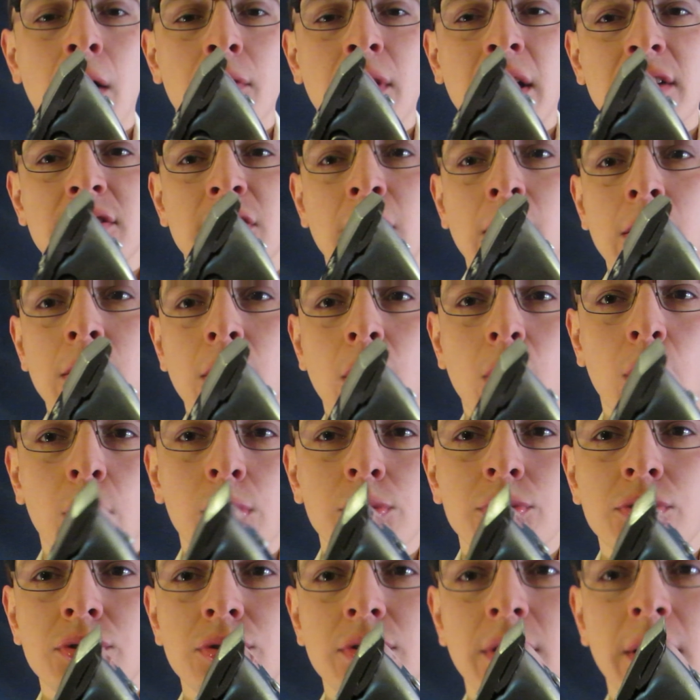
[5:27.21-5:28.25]
that's
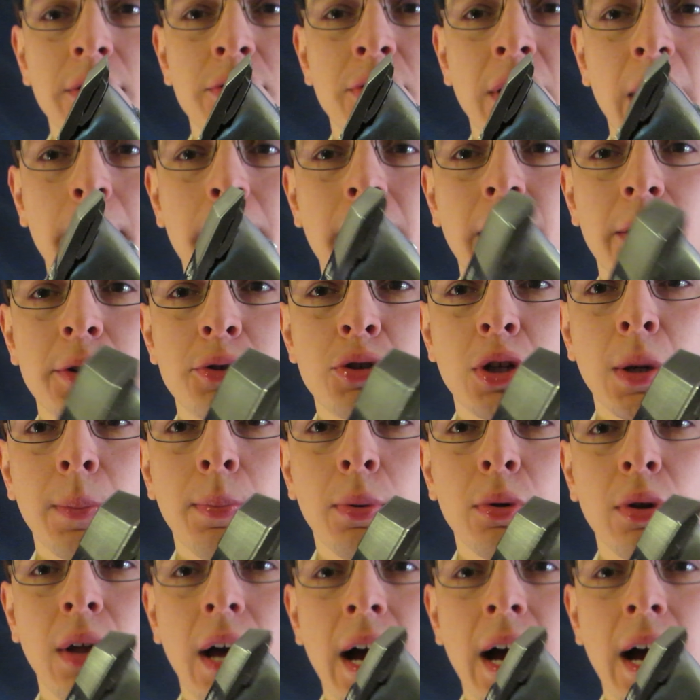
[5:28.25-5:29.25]
closed, so that'd be a triple